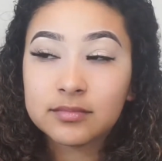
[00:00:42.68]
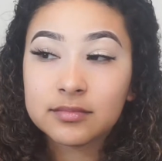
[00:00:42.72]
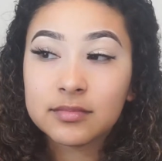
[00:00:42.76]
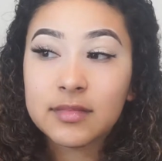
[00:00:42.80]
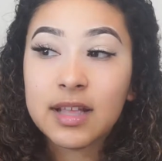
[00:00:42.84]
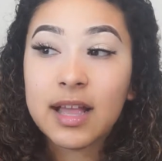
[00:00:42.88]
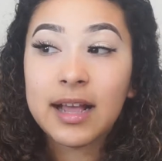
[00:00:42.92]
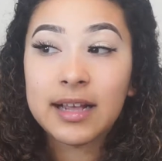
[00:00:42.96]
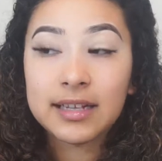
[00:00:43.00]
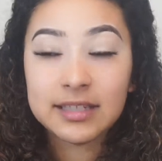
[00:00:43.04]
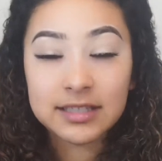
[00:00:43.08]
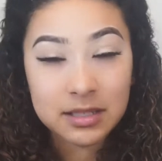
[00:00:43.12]

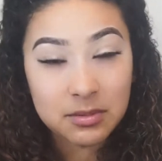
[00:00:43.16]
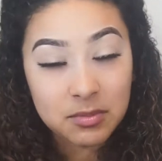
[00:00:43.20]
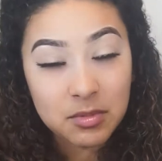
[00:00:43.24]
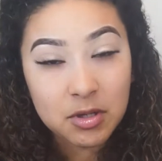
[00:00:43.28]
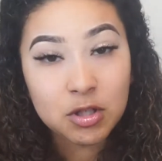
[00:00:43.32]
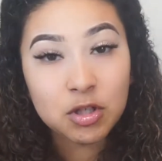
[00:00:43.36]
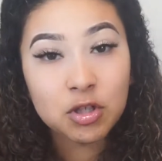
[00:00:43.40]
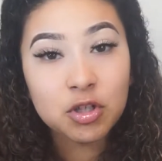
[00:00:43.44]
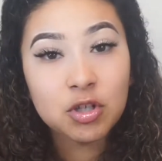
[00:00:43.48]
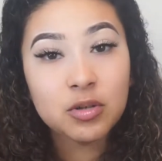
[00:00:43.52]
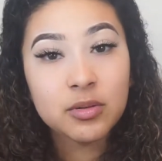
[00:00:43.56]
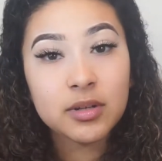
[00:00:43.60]
asking me to
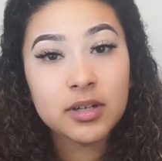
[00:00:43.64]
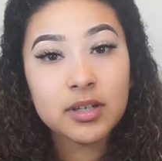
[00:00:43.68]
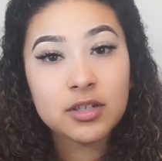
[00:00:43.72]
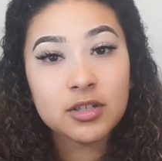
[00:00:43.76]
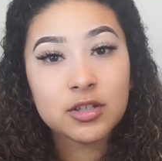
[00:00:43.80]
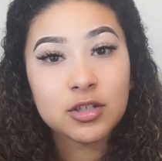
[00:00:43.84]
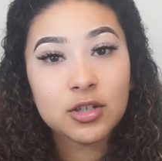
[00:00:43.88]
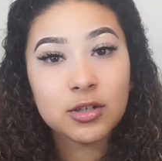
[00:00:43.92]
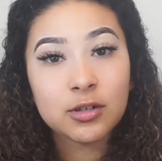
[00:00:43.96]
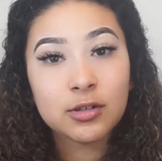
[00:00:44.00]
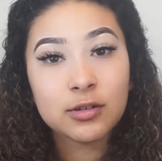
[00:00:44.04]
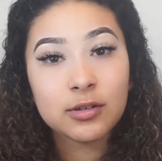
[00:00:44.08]
do it.
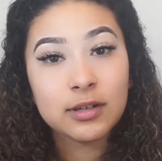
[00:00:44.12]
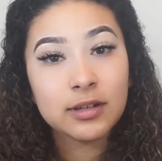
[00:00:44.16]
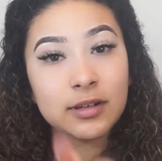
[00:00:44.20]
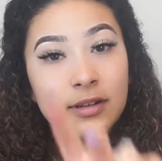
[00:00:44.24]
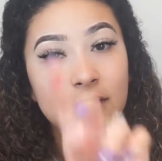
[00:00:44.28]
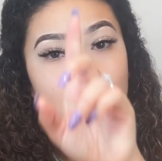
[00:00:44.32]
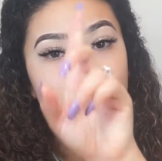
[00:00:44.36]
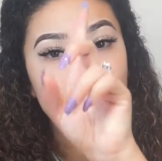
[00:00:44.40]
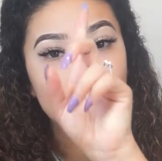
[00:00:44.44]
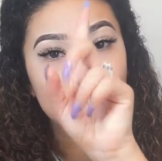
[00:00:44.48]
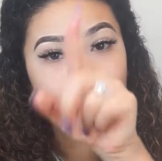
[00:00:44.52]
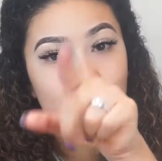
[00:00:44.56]
So
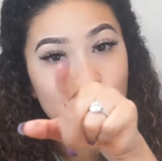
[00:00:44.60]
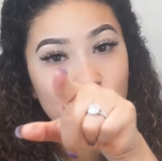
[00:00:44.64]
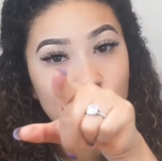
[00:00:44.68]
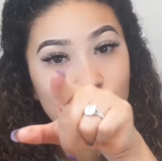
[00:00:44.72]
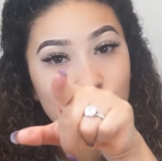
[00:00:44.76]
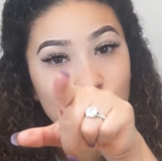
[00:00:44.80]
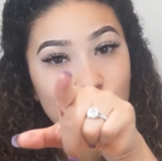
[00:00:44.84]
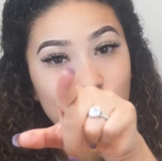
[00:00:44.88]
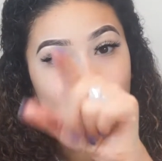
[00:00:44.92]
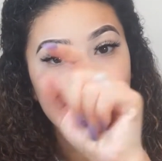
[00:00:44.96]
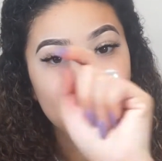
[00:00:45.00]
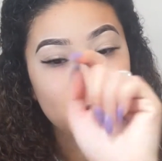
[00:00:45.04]
you know who
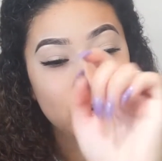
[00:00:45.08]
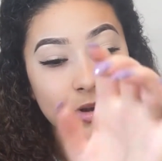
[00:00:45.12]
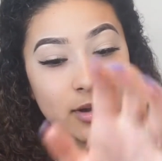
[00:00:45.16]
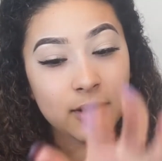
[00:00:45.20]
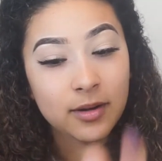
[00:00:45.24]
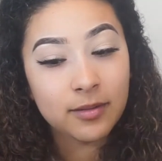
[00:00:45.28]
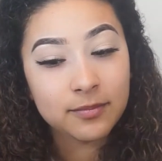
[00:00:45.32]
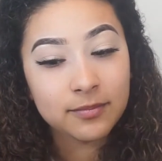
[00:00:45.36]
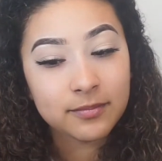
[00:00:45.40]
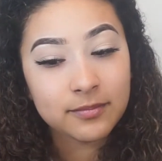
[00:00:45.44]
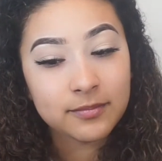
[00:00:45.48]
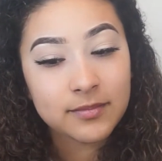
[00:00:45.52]
you are.
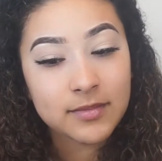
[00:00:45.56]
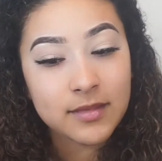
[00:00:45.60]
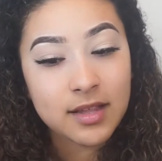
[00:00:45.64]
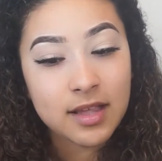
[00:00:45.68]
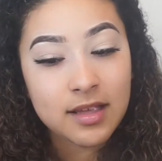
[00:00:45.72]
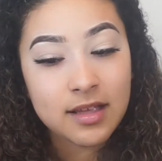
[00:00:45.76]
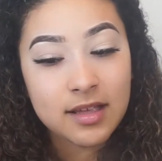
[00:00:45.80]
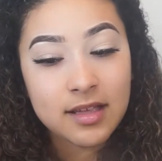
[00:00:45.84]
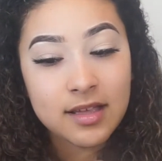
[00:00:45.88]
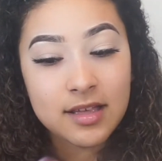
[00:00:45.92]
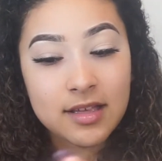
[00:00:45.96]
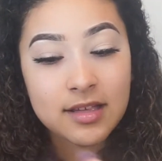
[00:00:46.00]

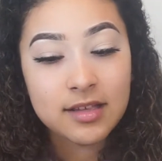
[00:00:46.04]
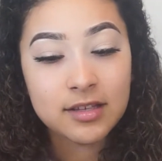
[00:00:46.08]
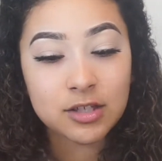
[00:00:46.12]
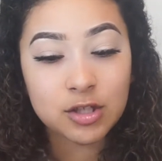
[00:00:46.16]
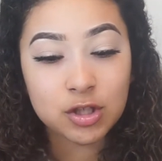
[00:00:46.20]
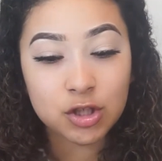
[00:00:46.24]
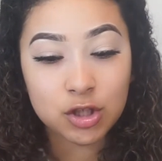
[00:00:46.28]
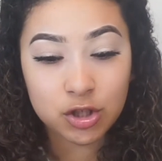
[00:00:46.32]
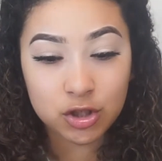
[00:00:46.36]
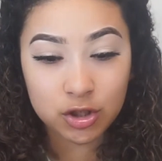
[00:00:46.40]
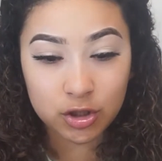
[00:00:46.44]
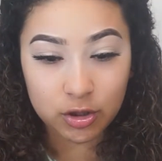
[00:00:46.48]

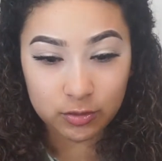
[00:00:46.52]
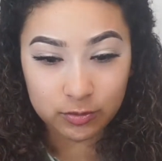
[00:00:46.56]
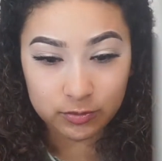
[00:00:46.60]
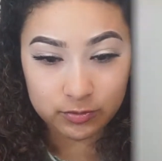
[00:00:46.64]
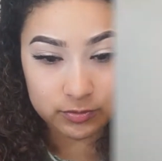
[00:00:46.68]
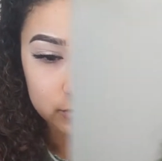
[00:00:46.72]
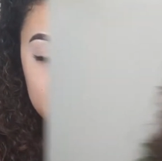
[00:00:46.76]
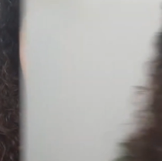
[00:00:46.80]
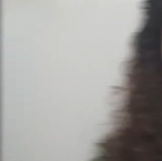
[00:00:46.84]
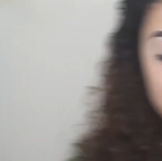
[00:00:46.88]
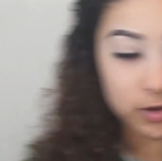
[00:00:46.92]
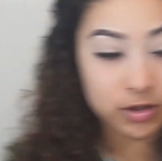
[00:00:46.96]
So
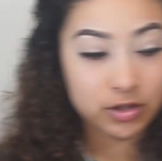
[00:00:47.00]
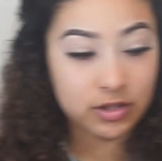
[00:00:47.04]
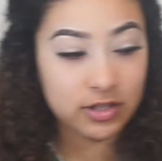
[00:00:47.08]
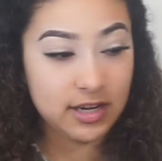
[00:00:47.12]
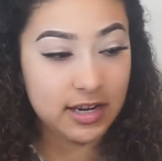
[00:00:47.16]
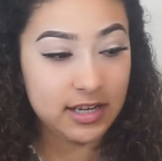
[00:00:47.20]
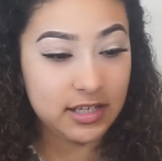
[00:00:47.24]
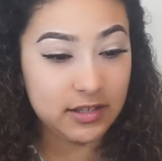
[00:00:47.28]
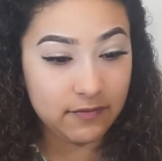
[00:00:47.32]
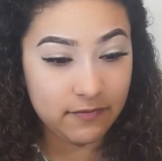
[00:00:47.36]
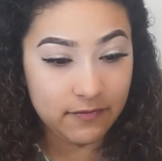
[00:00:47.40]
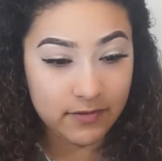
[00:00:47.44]
for
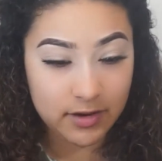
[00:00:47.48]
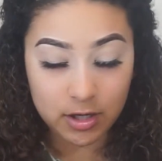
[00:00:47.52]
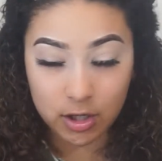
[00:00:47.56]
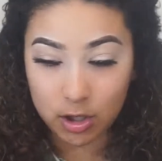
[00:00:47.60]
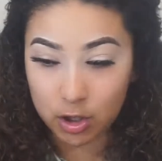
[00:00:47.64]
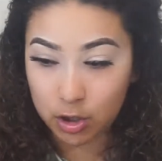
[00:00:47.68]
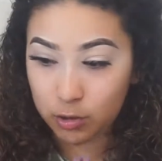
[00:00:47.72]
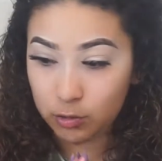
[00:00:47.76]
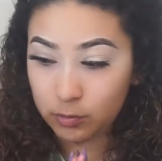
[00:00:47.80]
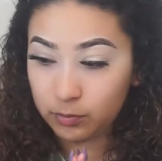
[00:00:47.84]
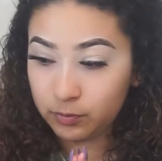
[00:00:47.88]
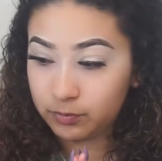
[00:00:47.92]
today's
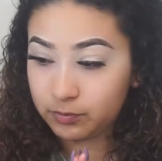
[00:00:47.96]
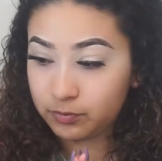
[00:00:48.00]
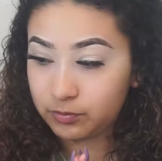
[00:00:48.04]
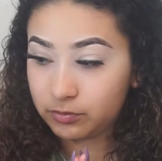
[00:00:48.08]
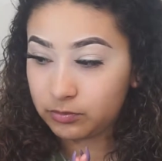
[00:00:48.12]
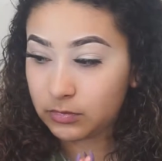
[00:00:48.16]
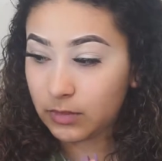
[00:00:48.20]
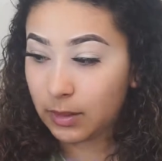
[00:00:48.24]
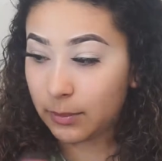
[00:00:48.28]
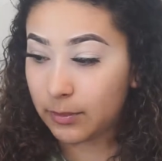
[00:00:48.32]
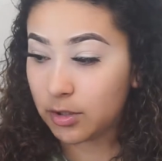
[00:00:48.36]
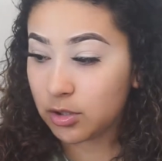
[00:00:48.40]
video,
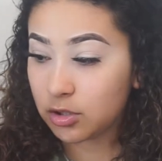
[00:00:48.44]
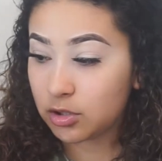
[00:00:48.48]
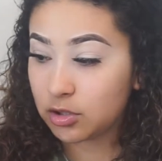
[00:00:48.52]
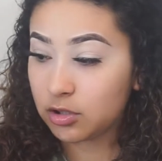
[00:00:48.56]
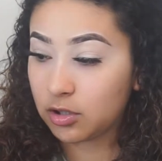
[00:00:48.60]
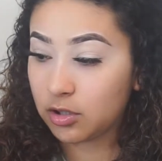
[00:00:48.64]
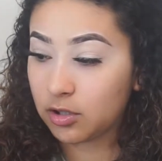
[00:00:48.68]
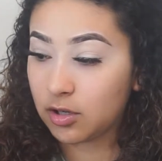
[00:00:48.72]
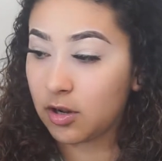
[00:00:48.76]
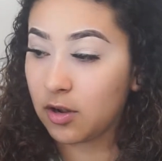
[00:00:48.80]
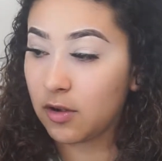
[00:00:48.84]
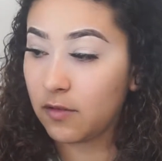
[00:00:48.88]
I'm going to start
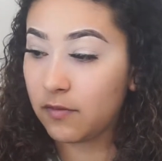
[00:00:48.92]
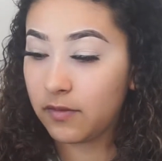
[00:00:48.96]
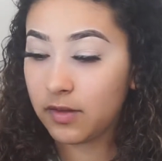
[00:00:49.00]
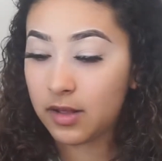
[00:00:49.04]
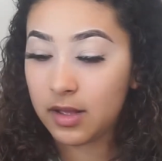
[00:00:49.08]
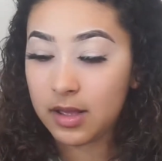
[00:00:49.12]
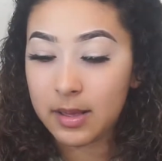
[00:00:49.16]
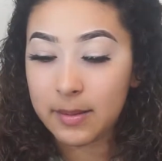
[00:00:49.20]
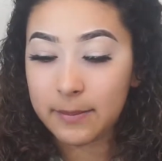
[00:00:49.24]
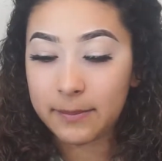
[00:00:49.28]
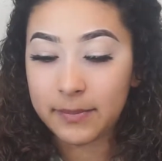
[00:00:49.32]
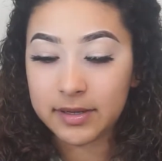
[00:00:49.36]
off
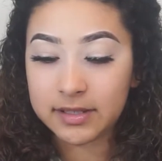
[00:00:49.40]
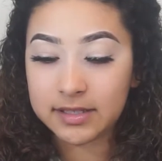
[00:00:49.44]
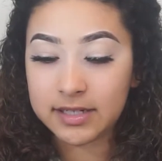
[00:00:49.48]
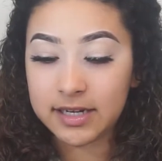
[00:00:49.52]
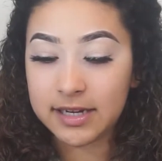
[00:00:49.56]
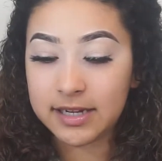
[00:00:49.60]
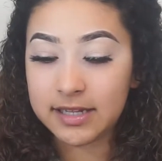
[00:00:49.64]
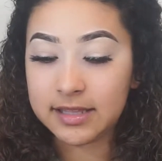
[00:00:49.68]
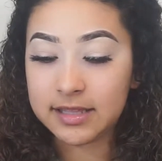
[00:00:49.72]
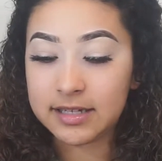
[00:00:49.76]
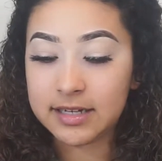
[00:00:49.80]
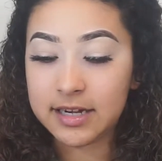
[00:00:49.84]
by
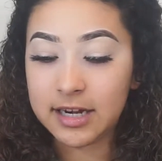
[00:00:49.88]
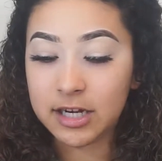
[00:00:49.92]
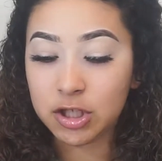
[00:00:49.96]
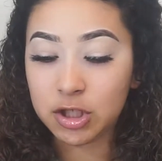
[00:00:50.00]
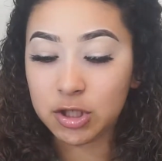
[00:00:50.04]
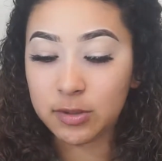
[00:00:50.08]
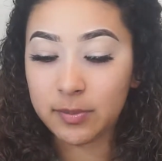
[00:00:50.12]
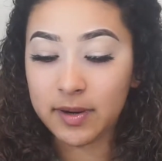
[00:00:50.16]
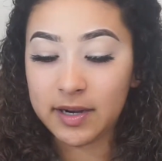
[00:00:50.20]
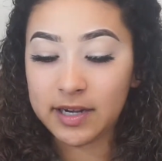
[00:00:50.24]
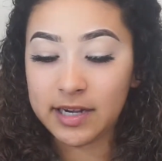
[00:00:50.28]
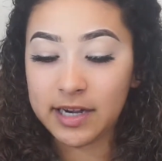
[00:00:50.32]
taking the Nature
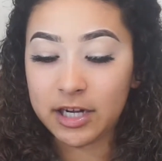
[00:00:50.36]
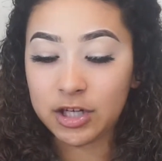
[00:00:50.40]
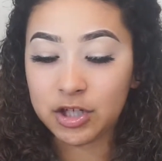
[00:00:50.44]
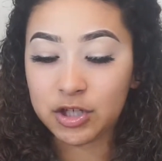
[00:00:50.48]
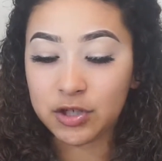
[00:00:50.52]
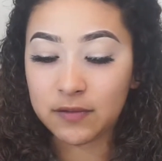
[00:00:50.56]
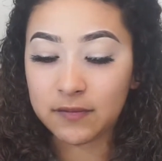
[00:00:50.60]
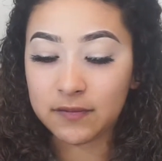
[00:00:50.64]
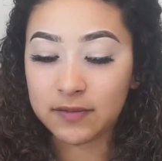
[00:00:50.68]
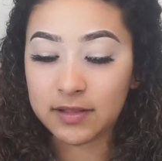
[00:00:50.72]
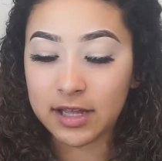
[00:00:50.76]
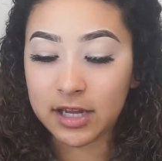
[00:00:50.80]
by Nature
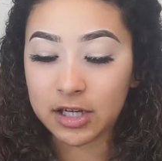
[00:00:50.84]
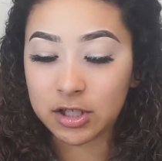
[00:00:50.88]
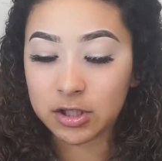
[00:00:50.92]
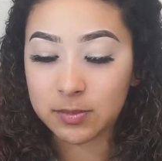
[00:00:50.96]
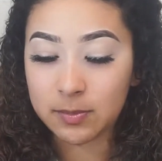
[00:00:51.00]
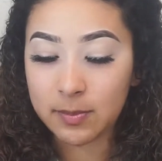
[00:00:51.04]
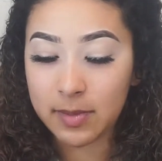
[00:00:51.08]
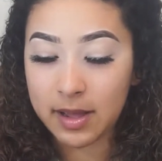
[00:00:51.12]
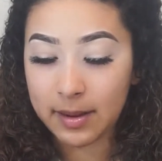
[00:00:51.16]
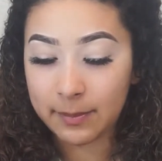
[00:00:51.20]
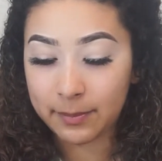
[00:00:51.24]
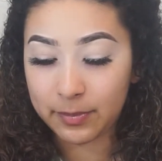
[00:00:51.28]
Flash
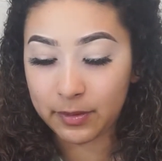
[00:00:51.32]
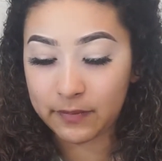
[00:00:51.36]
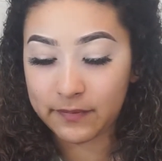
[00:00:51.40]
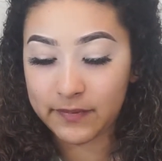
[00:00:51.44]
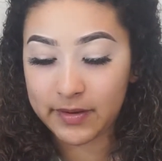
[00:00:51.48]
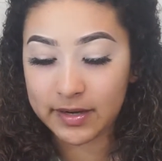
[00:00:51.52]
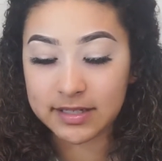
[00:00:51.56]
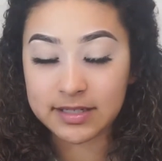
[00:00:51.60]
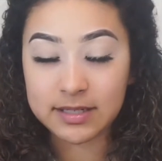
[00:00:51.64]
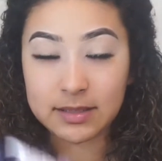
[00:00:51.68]
Matte Perfecting